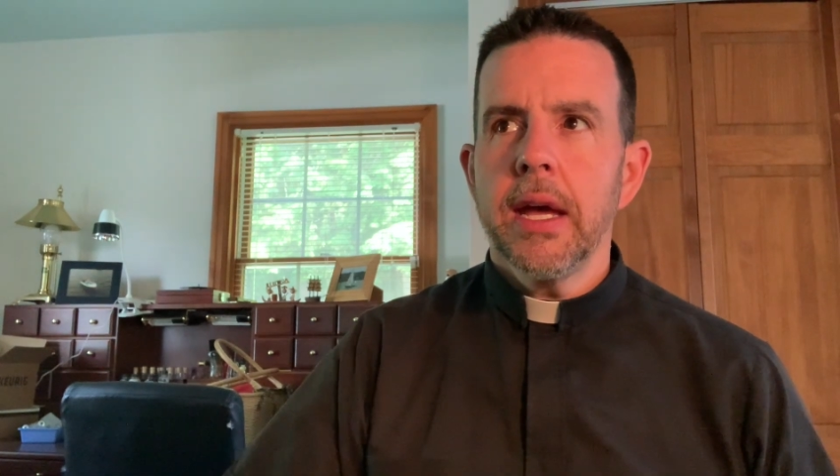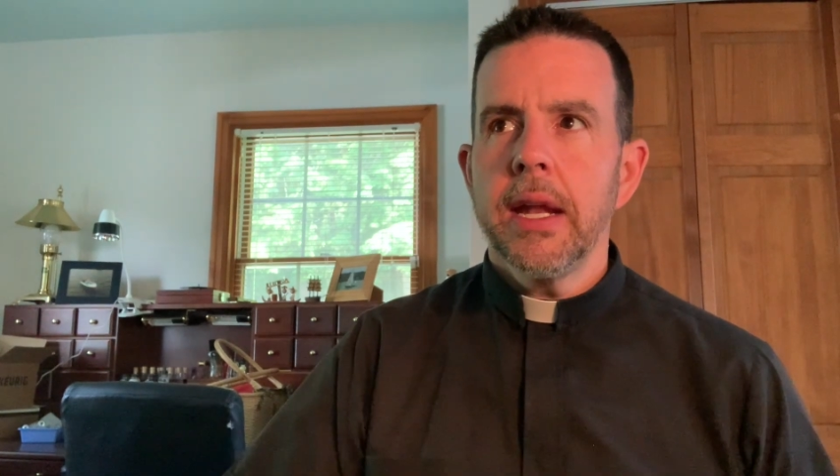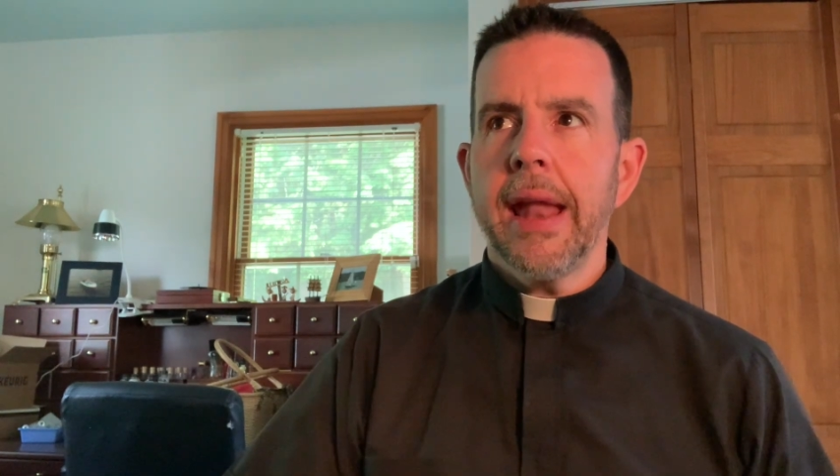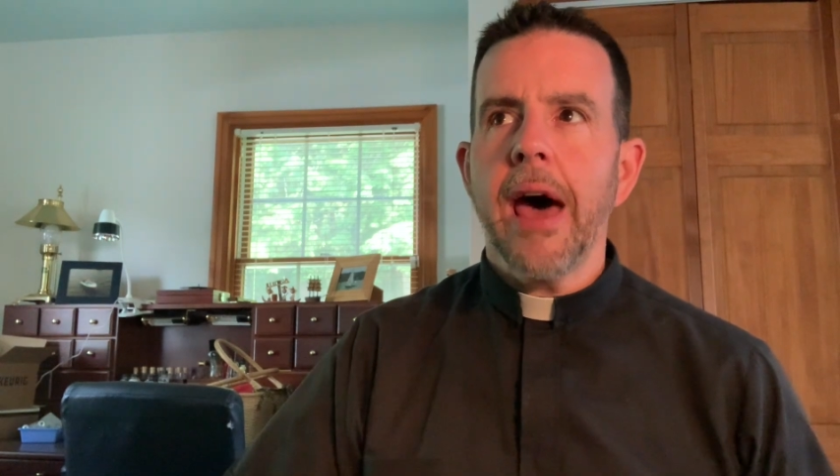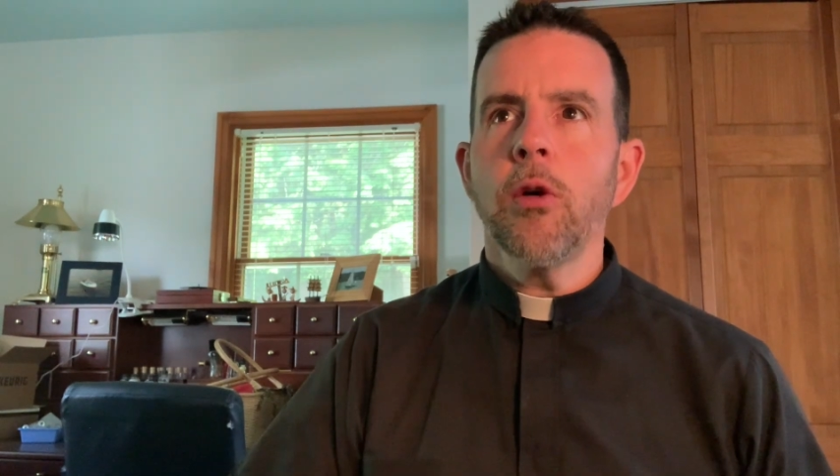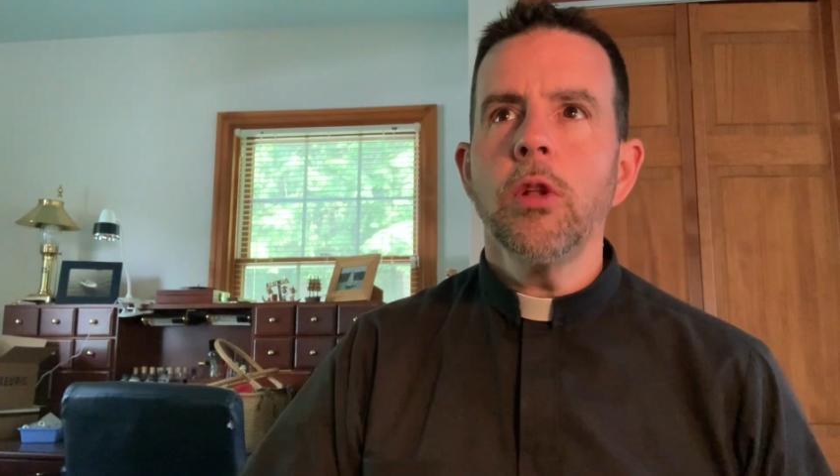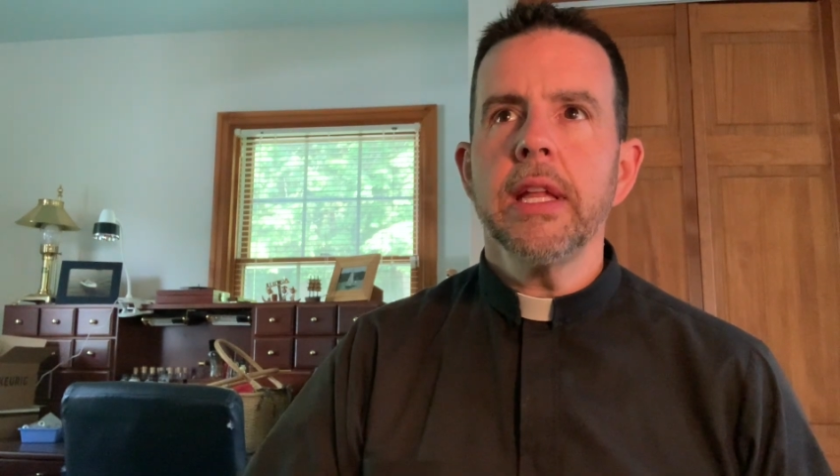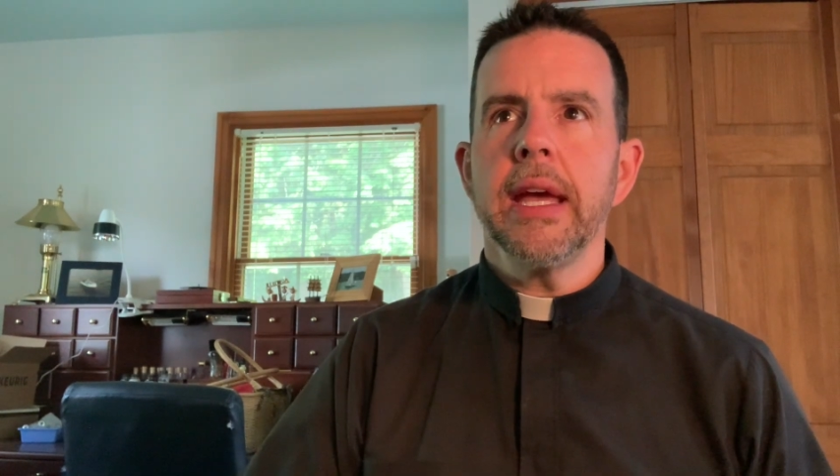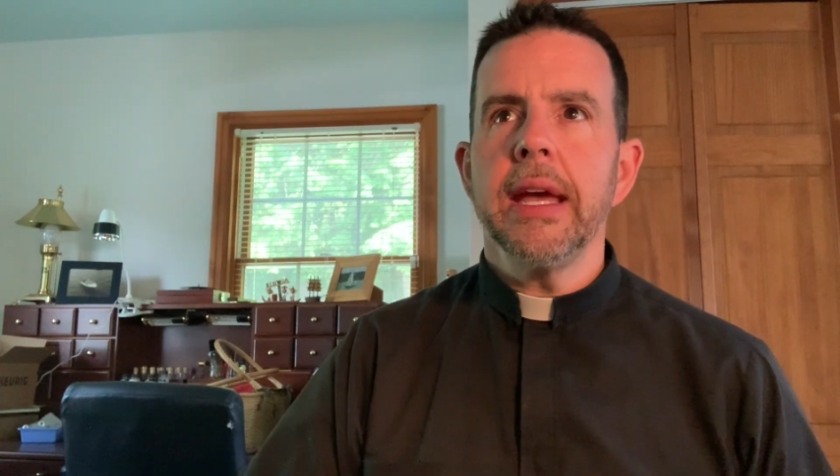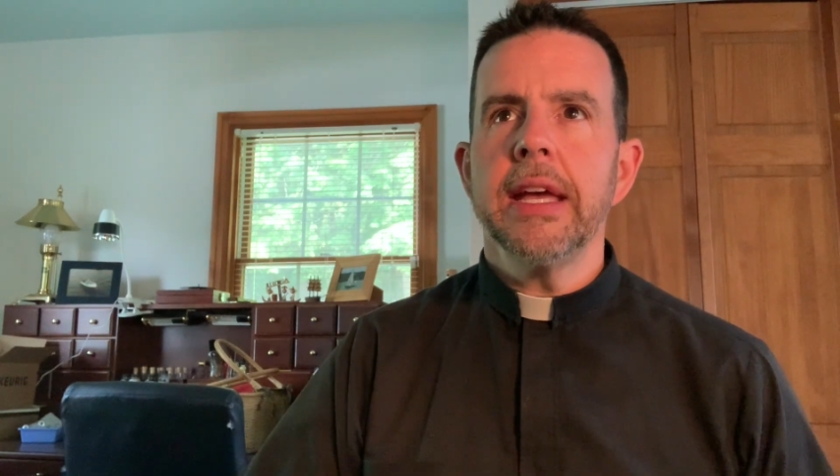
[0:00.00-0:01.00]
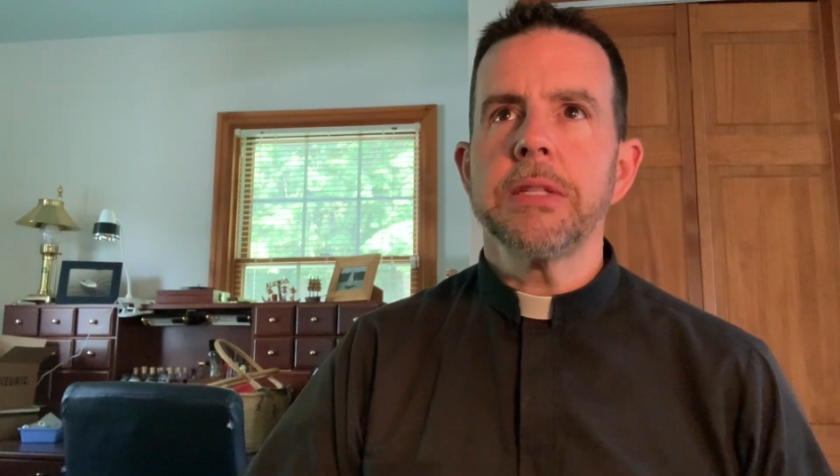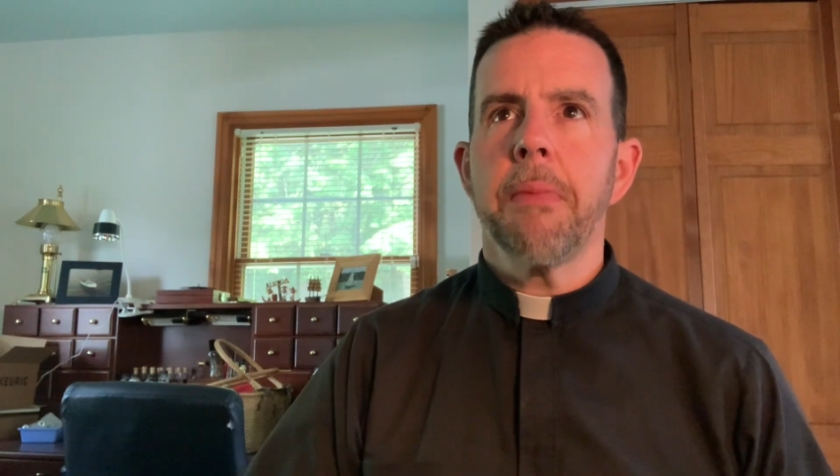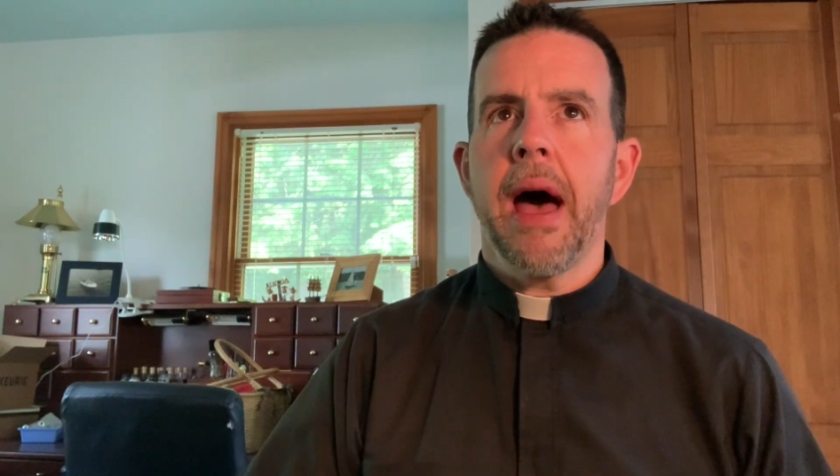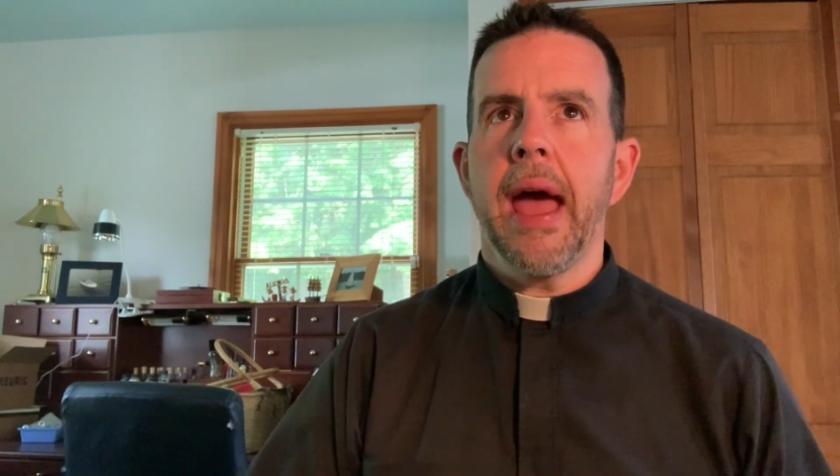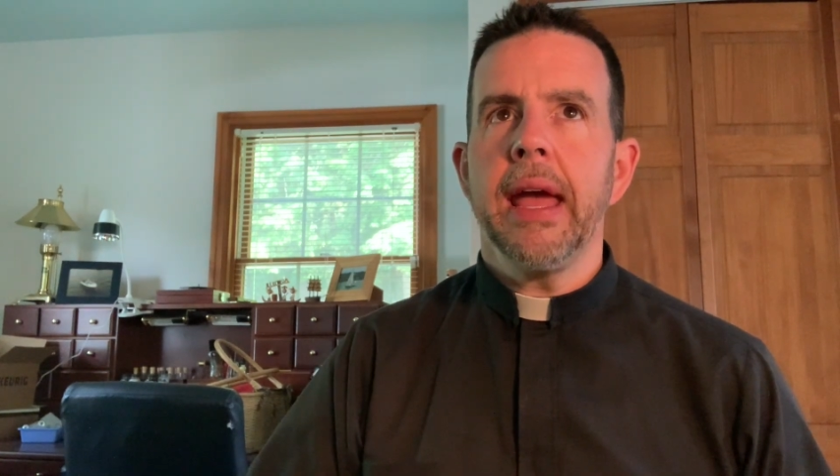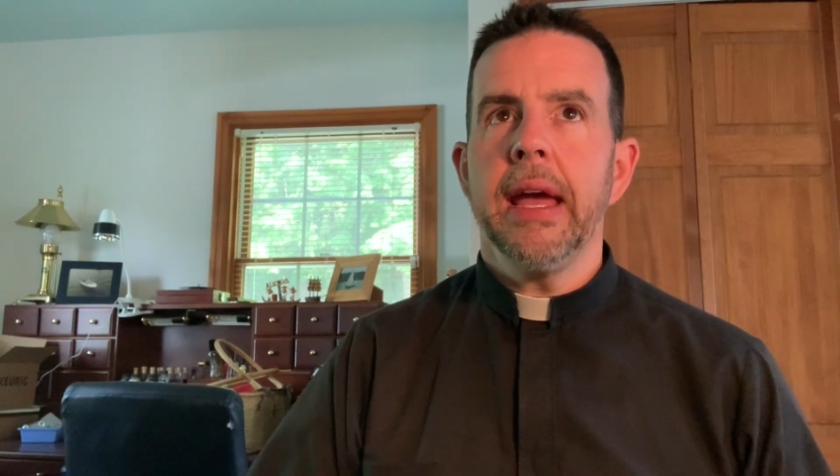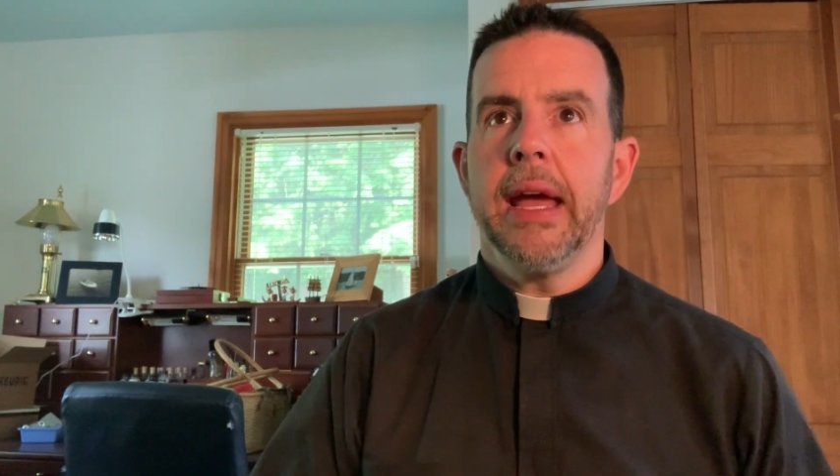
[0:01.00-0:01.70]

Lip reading: not only is my